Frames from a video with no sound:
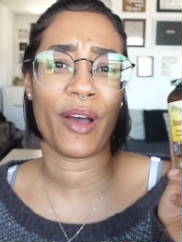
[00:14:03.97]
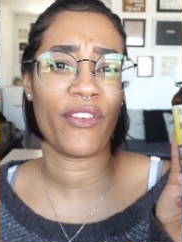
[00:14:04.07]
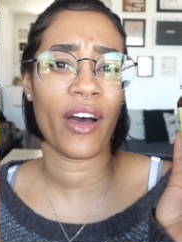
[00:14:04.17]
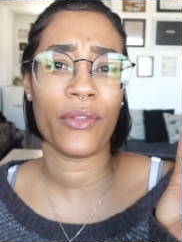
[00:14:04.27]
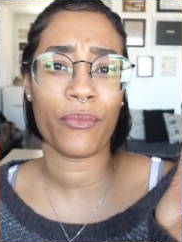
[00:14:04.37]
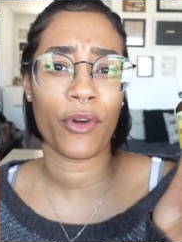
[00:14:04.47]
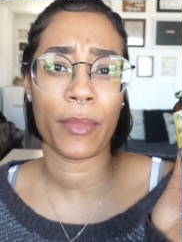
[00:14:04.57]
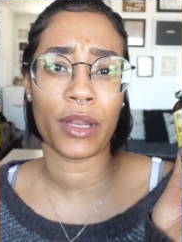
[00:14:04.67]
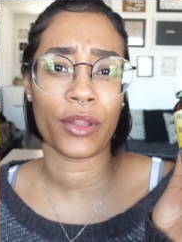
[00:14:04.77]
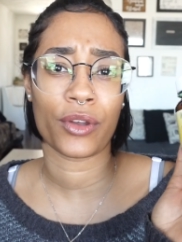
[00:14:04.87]
I found them from
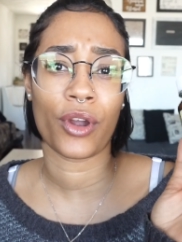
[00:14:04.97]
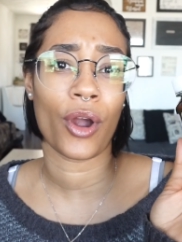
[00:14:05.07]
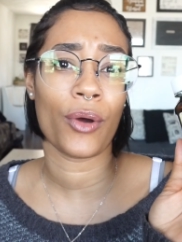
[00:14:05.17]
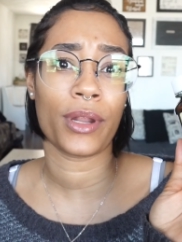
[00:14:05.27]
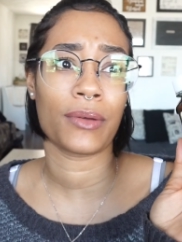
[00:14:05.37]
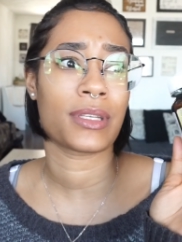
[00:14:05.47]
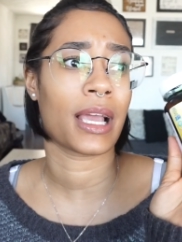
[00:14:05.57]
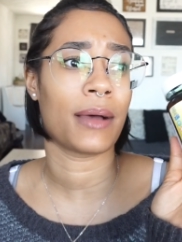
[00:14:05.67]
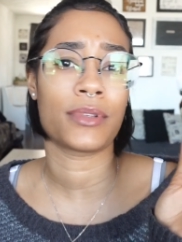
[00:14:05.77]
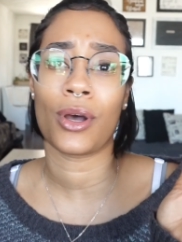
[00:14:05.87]
another girl and I was like,
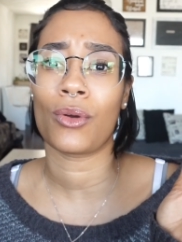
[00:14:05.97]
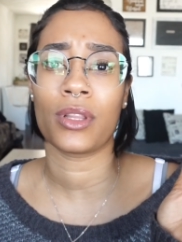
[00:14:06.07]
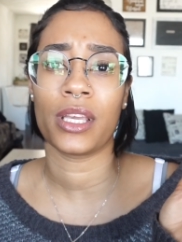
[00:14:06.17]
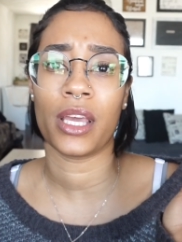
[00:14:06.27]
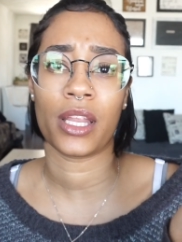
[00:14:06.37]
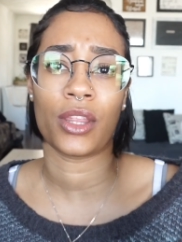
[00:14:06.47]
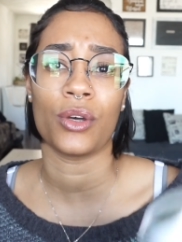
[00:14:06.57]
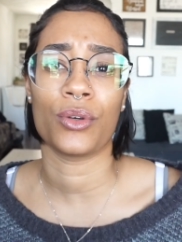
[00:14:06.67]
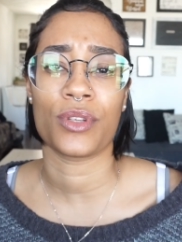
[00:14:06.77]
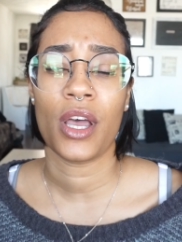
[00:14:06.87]
I'm totally getting
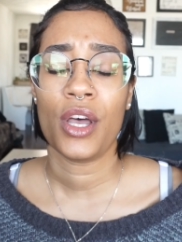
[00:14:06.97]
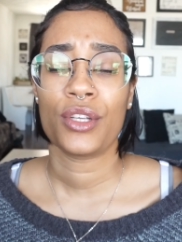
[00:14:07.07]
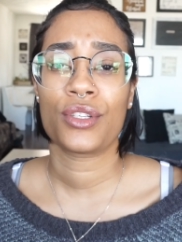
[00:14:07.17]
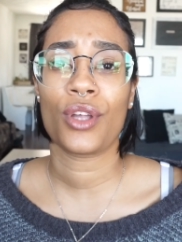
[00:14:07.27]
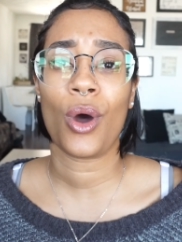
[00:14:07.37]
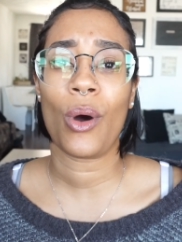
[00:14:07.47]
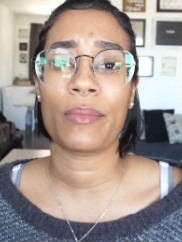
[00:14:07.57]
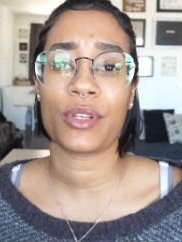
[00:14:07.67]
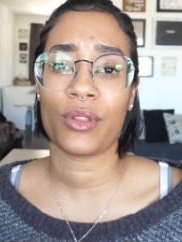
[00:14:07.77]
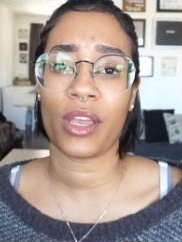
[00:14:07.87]
those. So I'm
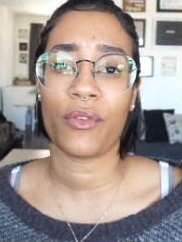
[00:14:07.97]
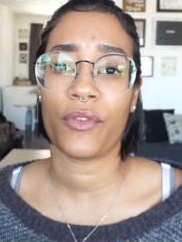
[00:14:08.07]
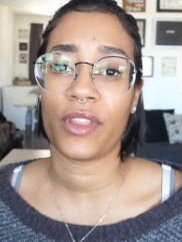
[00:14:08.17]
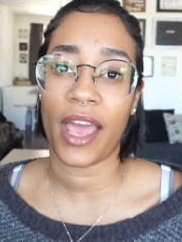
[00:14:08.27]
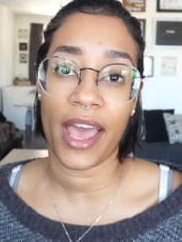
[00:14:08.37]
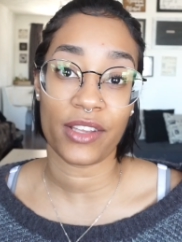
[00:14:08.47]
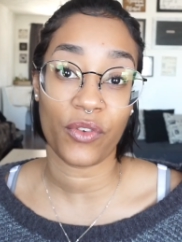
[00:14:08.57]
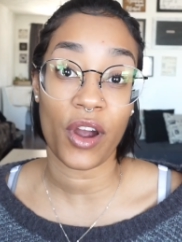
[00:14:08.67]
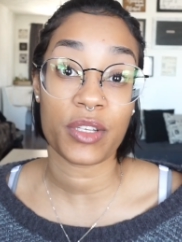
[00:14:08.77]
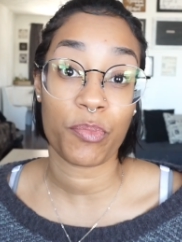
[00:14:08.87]
so thankful for that. As
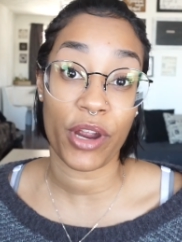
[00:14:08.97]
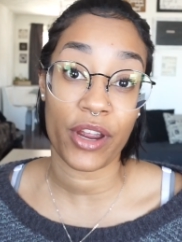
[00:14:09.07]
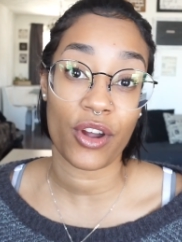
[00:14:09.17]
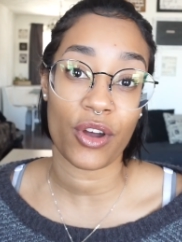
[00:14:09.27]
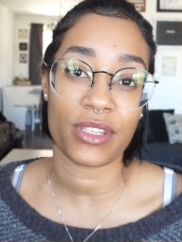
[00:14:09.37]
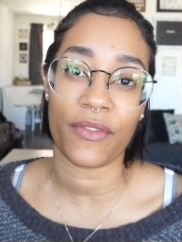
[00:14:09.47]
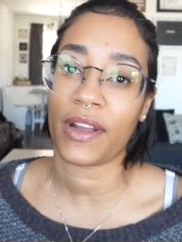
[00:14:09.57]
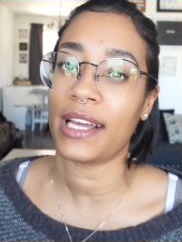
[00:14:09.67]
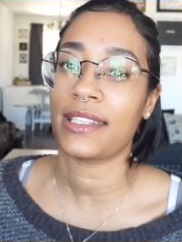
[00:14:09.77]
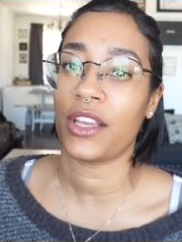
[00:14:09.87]
far as prayer goes, I
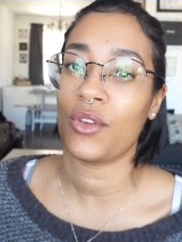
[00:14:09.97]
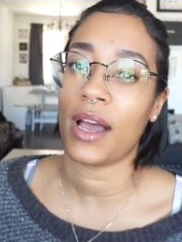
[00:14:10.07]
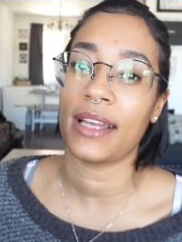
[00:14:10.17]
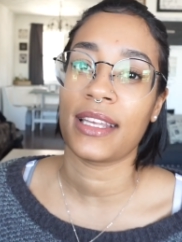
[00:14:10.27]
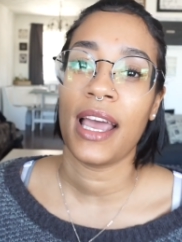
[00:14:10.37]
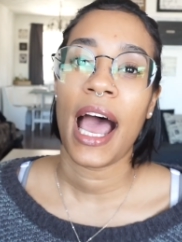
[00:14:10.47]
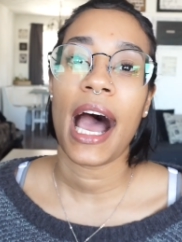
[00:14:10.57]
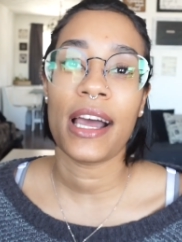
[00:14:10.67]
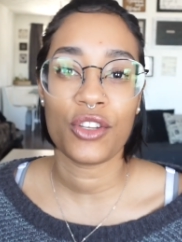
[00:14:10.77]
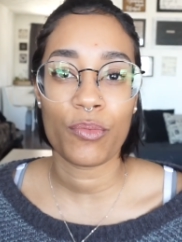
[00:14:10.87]
forgot to tell you guys,
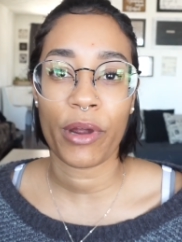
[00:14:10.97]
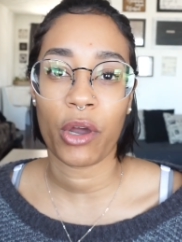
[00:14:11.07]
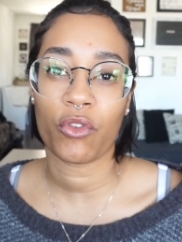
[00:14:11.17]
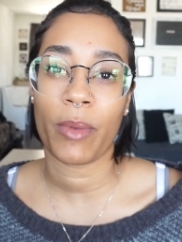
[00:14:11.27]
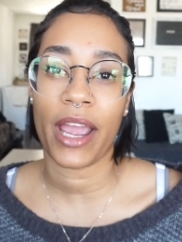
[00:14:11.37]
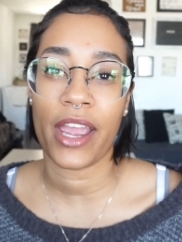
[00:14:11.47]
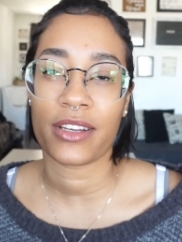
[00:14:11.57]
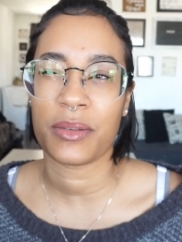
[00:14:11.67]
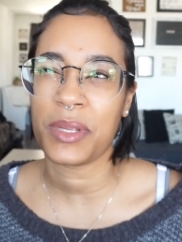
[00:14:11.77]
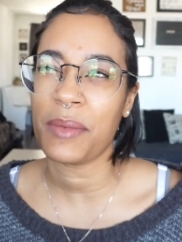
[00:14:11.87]
I do pray over my hair.
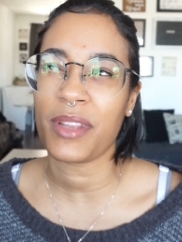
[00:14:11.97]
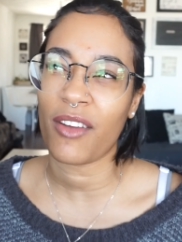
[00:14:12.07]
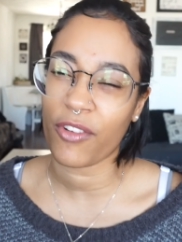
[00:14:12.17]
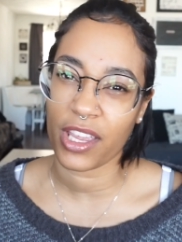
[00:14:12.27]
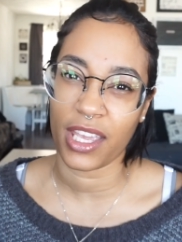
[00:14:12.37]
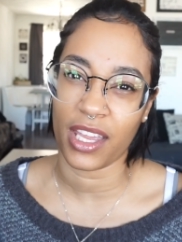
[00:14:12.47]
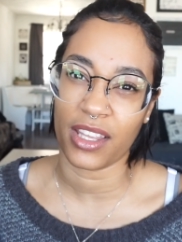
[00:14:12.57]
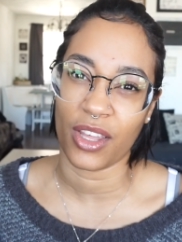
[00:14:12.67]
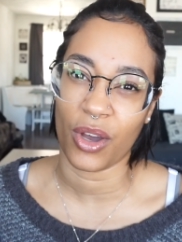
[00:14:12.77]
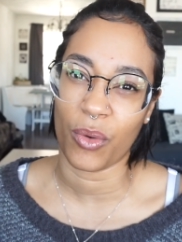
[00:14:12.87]
Sometimes I
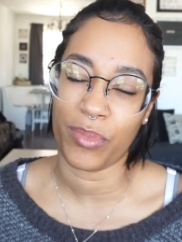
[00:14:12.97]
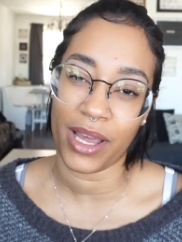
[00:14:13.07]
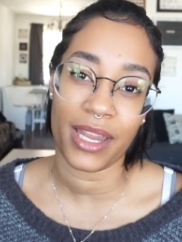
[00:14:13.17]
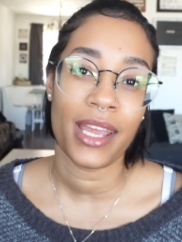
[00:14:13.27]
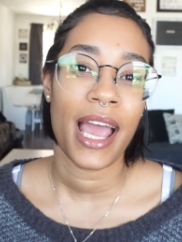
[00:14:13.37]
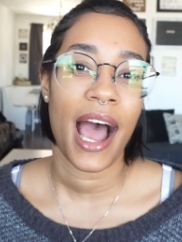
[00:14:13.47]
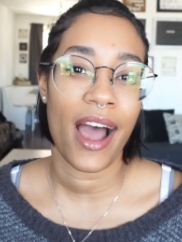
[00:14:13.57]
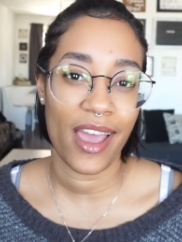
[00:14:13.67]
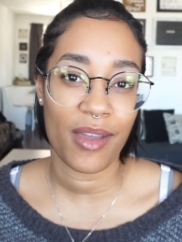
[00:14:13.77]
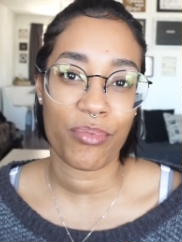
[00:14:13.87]
forget though, but
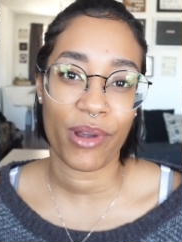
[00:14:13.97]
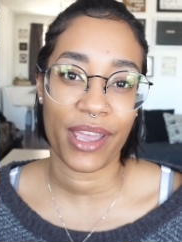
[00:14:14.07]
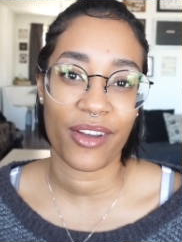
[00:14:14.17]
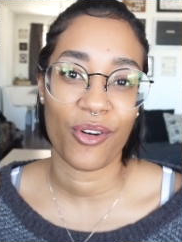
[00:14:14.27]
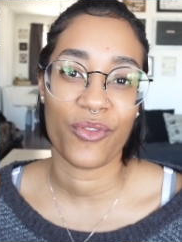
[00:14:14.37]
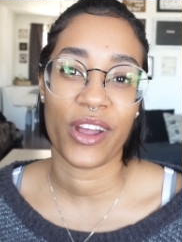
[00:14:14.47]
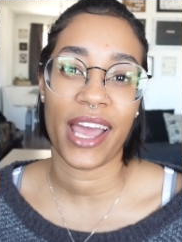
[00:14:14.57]
I am praying over it.